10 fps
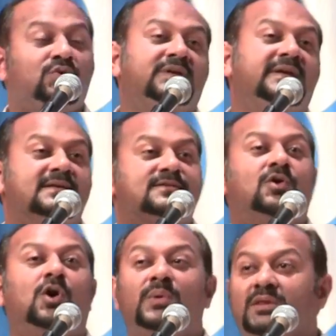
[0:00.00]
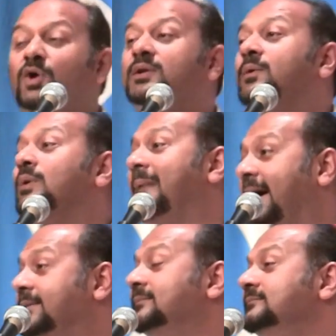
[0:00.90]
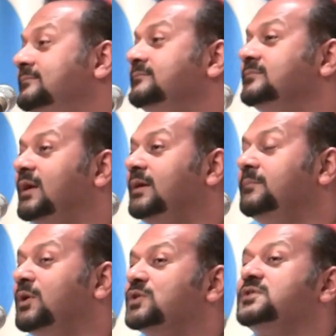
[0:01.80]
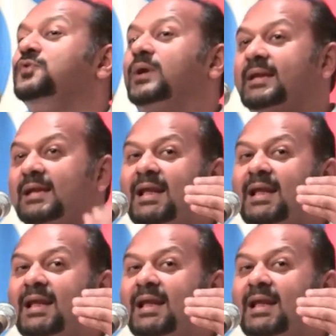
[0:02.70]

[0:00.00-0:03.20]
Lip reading: 2-3 years ago we thought they were bad, right? Because if you can